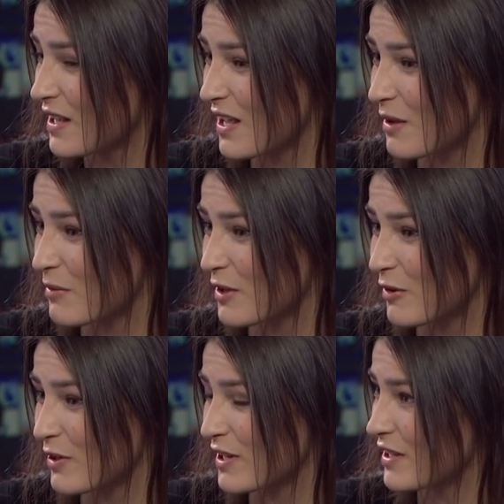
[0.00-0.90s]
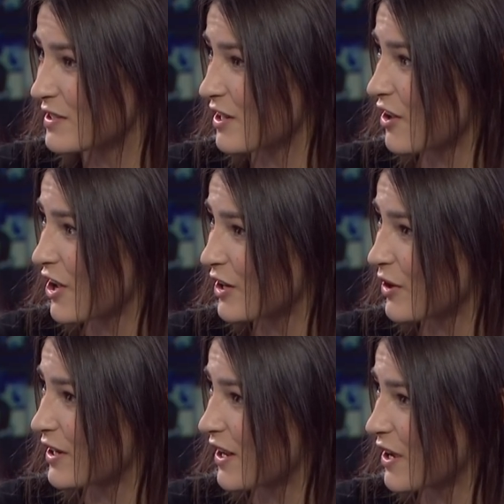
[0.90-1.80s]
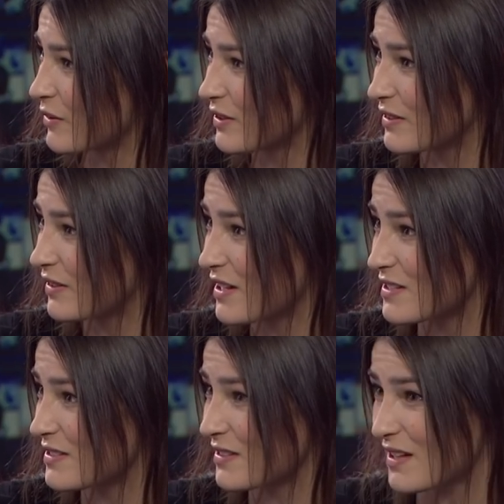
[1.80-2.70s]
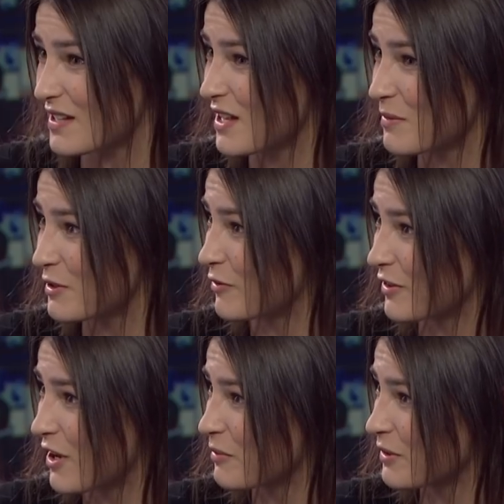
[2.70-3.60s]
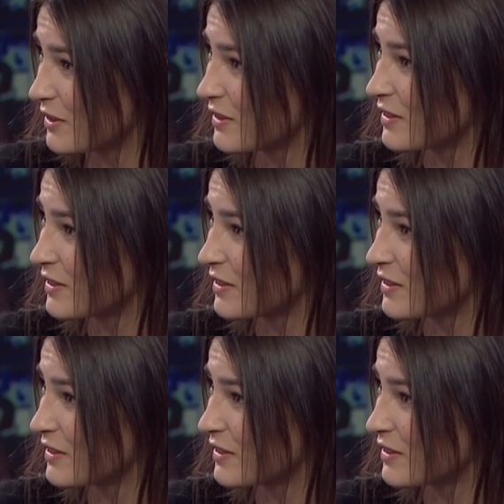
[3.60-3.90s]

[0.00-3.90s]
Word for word: Um, it really is on a high right now, and that's that's absolutely phenomenal.